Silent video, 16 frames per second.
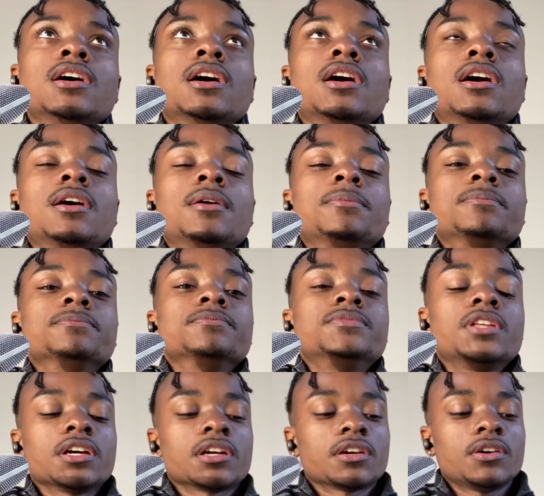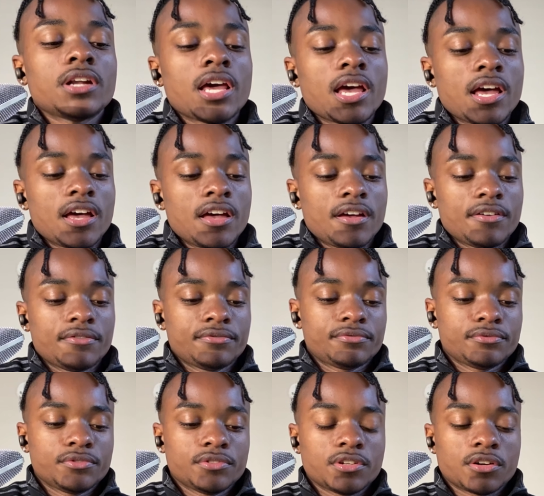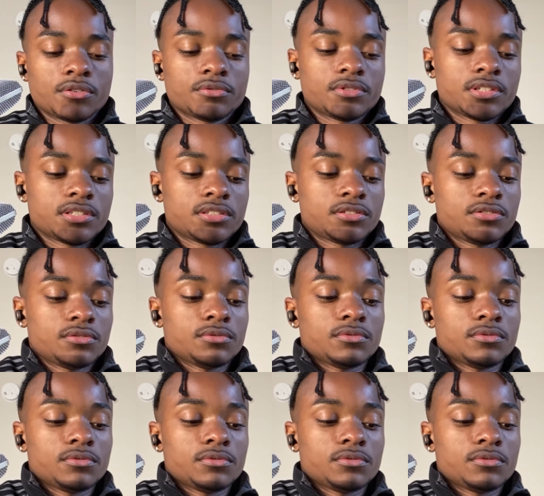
Um, they're gonna have you know this